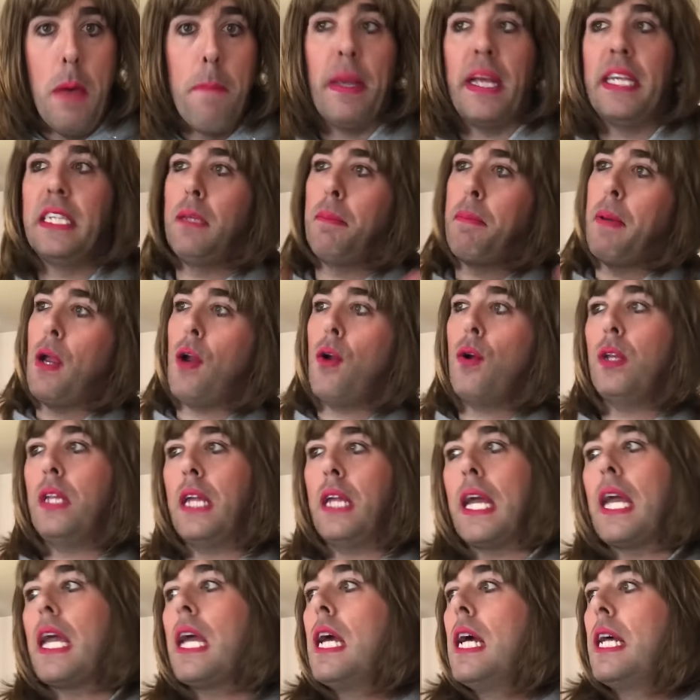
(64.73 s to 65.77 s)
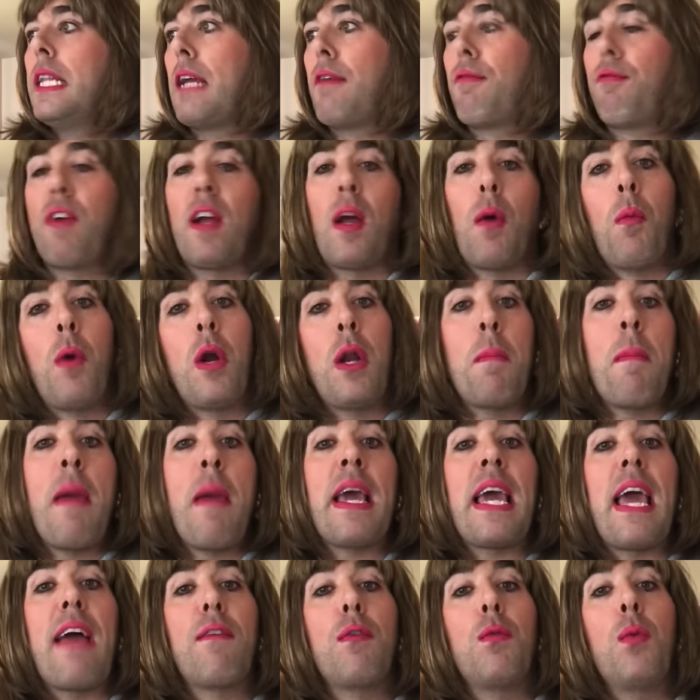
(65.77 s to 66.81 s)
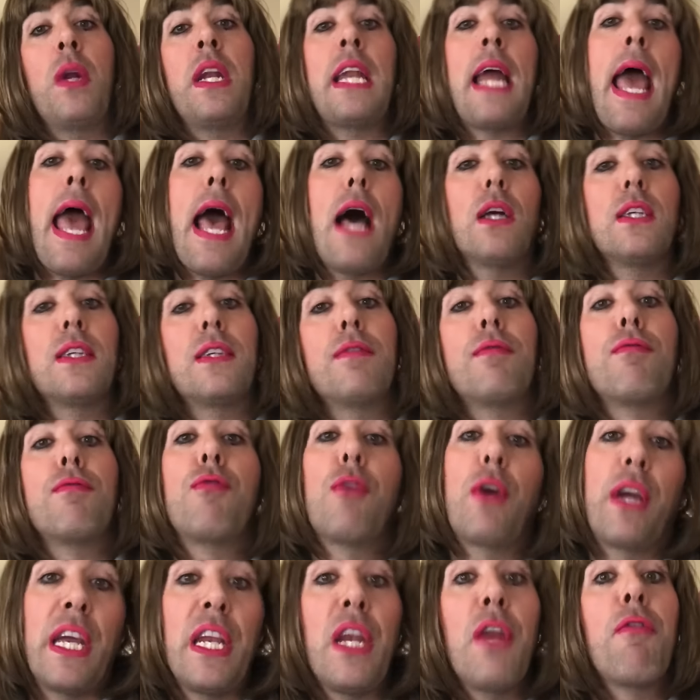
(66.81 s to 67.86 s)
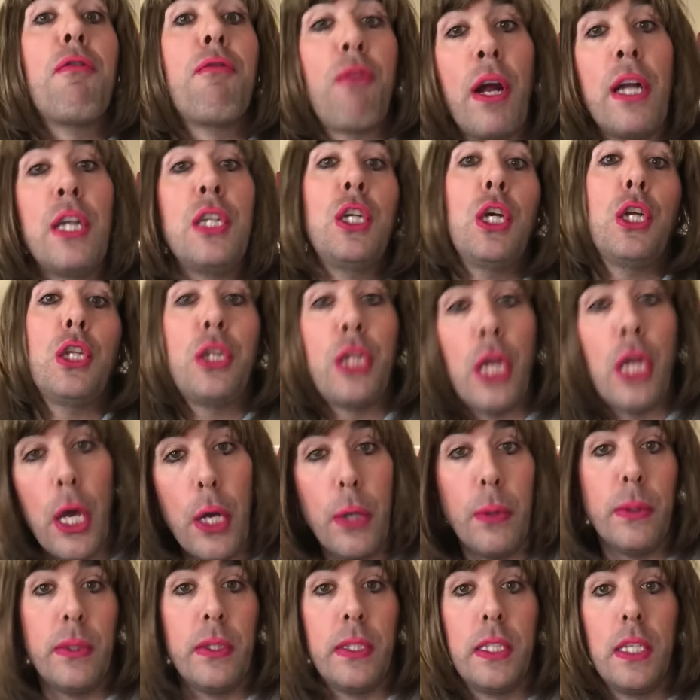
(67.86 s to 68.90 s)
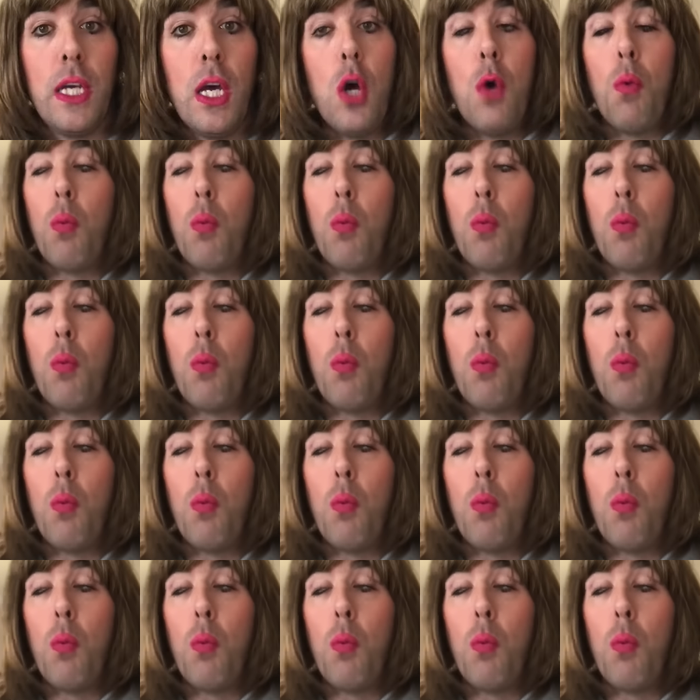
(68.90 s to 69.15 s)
Because apparently they friggin' want to make everyone in the house friggin' French toast.